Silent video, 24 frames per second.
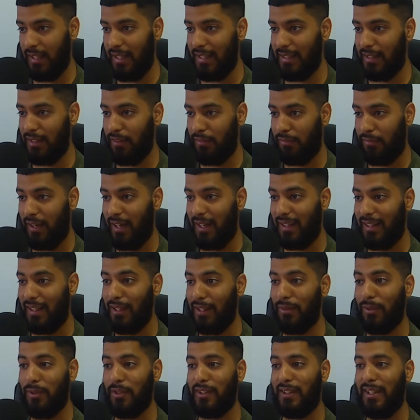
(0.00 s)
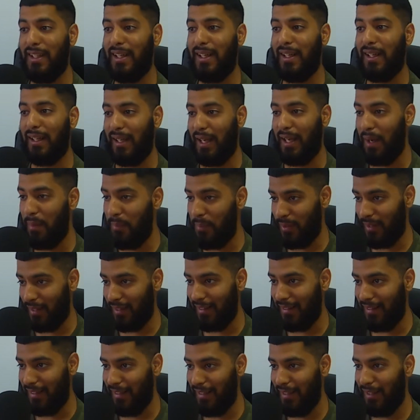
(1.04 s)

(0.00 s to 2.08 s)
is the fact that you're also taking a gap year.